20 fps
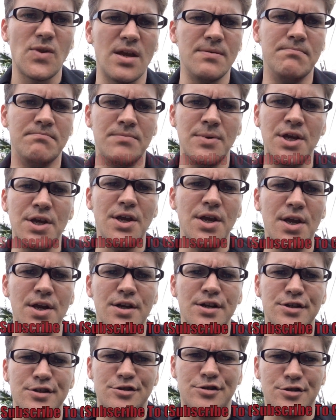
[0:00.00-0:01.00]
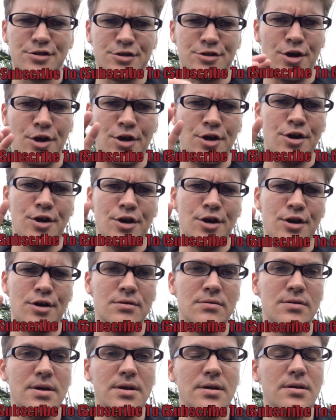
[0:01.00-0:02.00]
and mean and
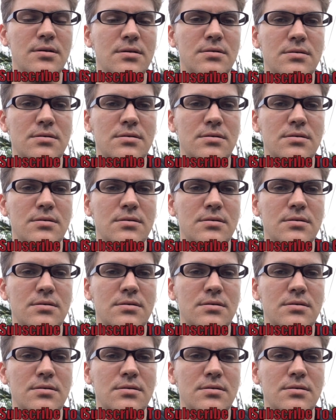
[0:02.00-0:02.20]
scary.